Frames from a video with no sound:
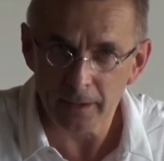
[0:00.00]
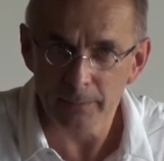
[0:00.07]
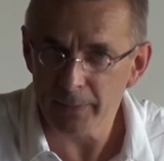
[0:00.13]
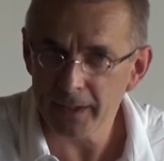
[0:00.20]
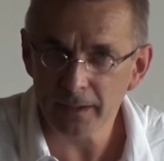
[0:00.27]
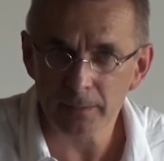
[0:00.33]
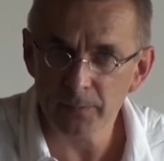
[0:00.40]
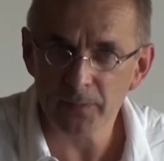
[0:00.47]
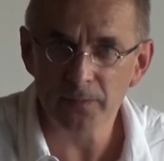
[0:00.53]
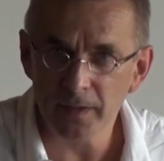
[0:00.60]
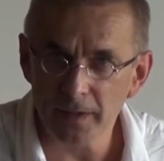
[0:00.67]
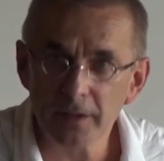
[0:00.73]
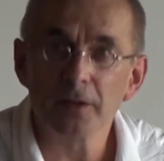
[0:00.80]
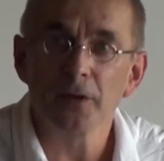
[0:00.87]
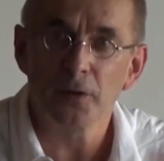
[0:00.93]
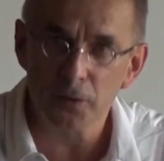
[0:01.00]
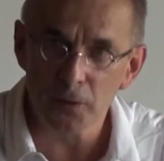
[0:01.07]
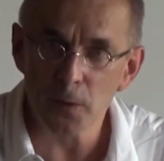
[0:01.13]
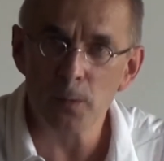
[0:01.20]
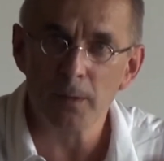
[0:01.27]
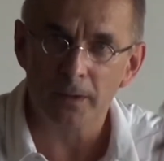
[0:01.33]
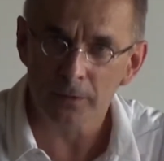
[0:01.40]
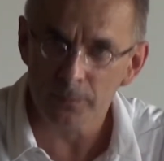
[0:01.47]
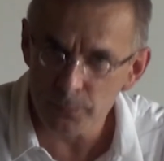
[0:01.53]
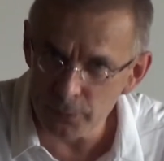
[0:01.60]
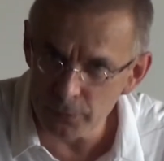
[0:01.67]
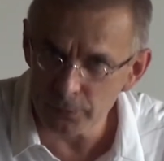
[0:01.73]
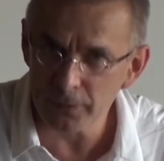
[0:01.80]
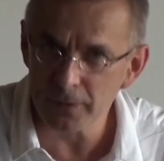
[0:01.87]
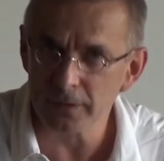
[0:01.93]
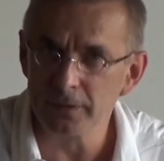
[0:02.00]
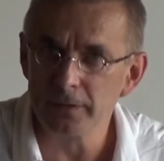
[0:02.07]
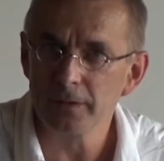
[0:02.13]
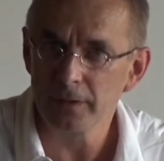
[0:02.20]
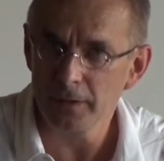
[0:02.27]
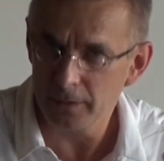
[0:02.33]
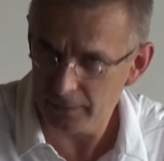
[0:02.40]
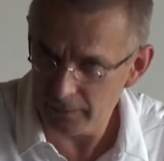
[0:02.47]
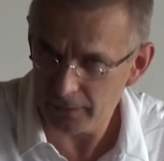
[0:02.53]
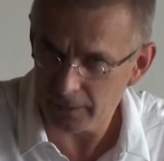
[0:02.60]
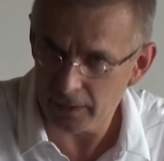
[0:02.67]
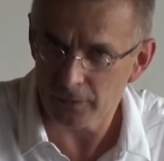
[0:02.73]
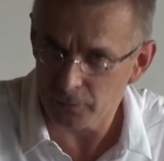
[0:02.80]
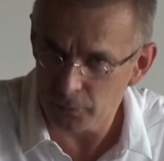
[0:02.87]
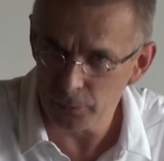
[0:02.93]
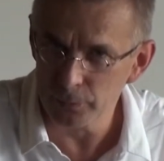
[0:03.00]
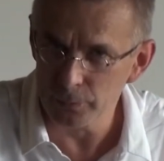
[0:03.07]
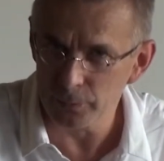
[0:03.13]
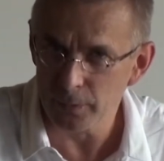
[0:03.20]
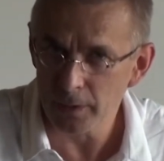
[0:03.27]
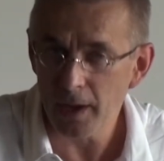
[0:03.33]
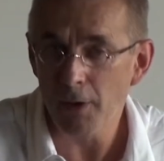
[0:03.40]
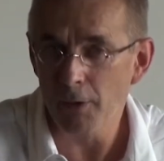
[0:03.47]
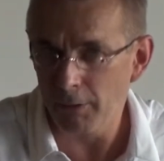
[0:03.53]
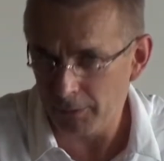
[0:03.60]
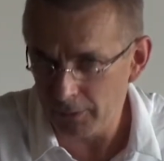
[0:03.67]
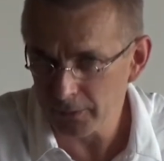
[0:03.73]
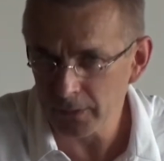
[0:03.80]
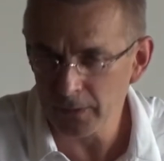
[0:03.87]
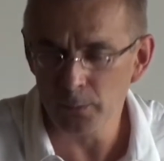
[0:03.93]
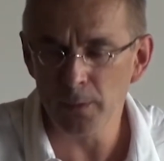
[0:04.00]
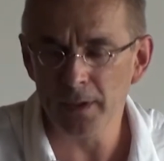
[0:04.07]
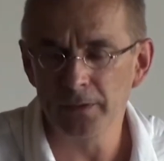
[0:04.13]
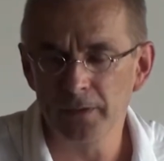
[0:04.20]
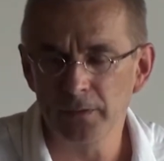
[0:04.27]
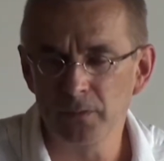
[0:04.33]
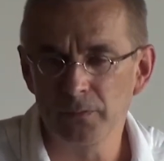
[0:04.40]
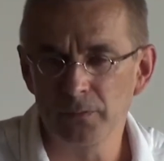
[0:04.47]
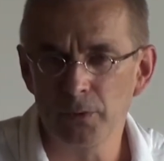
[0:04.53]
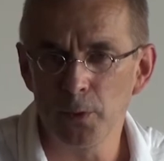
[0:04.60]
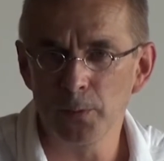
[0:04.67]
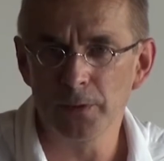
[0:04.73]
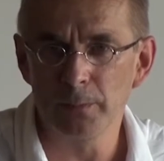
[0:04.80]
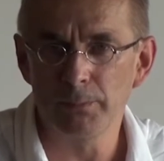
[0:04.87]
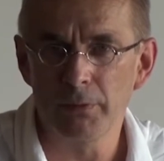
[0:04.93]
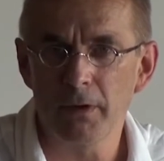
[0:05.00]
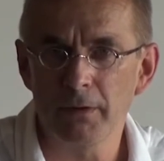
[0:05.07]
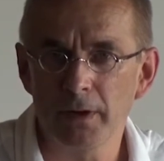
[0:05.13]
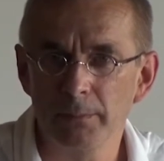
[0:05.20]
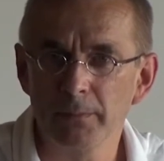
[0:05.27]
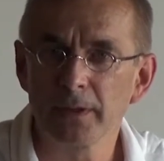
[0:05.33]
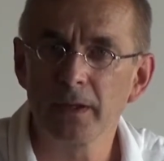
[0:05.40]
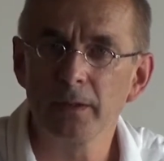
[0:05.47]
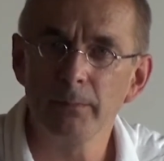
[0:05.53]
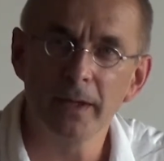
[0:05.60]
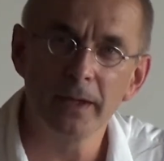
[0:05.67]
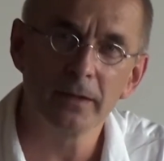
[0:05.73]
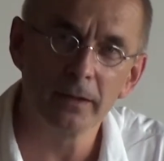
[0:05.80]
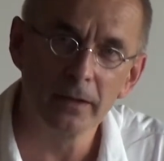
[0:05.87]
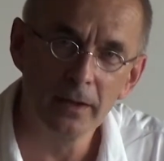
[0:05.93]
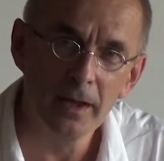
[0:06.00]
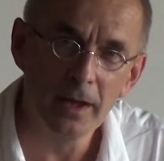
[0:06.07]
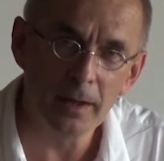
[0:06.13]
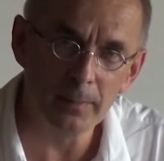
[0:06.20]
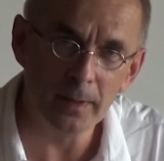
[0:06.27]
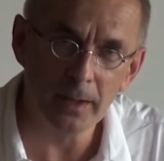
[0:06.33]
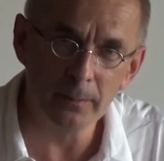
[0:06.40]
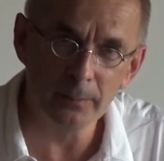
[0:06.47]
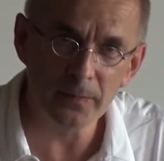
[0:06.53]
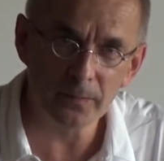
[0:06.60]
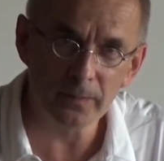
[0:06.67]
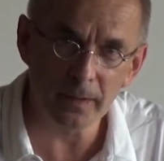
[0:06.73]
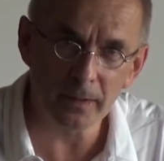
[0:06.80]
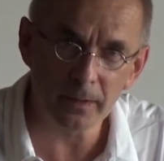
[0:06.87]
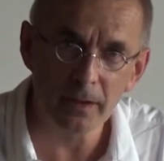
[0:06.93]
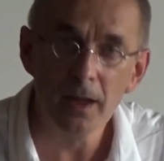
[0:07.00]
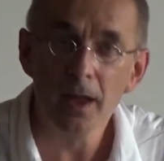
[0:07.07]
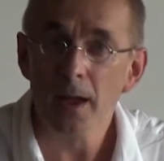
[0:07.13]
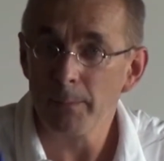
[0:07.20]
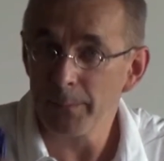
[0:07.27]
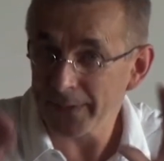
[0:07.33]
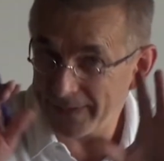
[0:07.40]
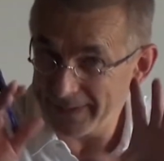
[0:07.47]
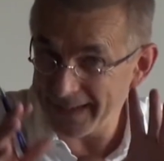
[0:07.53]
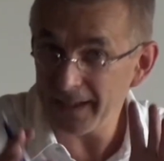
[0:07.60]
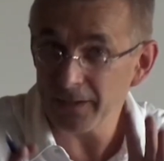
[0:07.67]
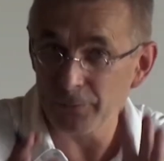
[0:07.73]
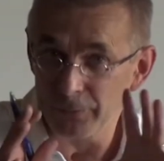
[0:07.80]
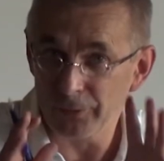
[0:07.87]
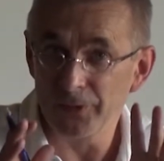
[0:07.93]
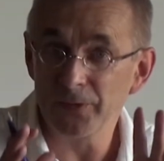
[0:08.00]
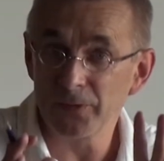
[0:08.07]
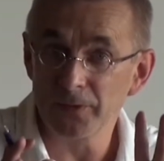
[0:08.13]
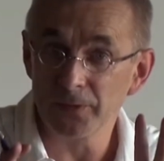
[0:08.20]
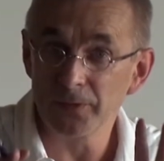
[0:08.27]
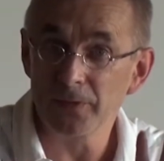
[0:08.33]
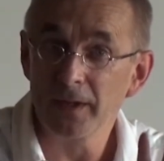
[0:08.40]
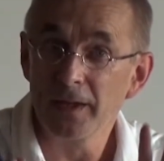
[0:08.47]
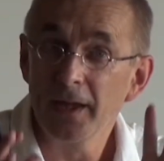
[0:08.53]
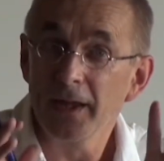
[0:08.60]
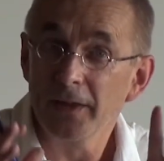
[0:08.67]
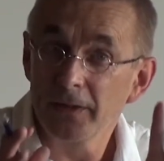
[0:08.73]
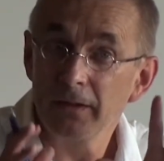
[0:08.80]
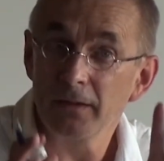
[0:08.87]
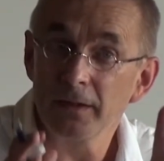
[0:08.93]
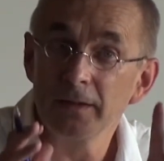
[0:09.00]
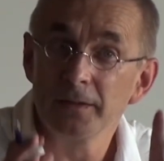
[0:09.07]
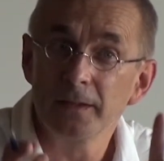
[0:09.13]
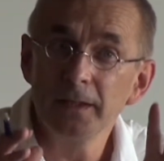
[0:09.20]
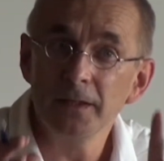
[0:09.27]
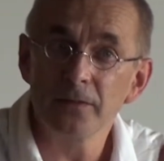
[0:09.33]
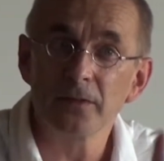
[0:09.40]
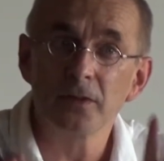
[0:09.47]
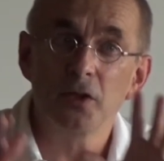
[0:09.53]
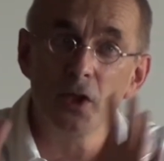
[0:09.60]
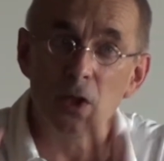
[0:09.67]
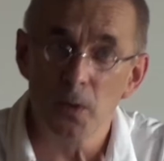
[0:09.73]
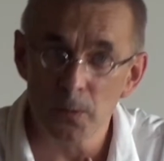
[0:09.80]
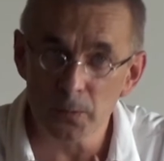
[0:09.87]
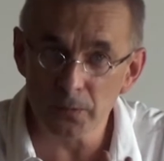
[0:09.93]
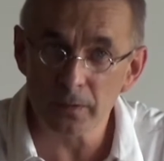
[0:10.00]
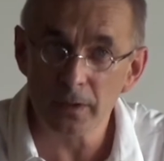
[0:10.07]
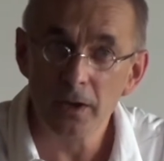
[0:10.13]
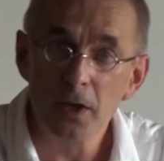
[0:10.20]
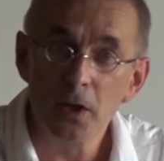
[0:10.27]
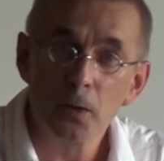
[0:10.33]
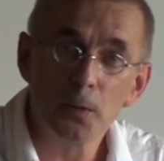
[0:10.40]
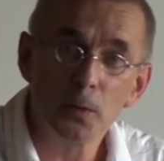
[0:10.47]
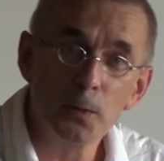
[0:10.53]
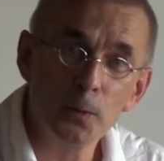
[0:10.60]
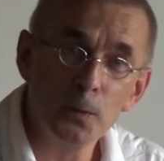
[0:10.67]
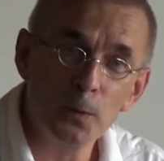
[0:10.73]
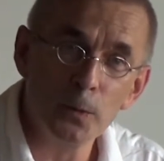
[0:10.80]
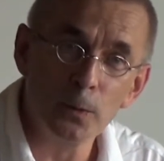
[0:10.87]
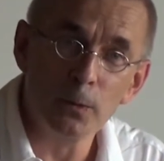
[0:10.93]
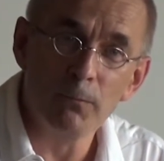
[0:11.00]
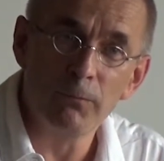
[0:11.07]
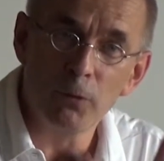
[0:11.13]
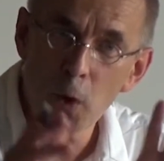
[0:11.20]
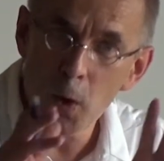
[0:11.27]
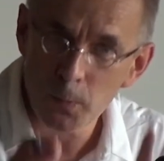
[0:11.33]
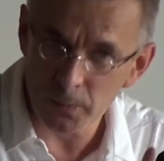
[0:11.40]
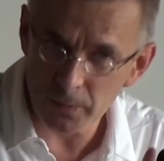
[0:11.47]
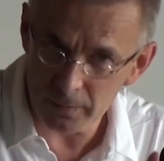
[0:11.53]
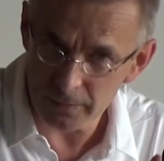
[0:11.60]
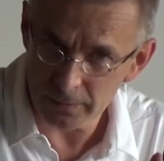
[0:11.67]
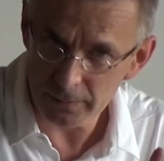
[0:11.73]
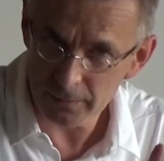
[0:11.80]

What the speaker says: make a mistake, so a computer can too, or the one that wrote the program can make a mistake. But they, for instance, they're at least those who wrote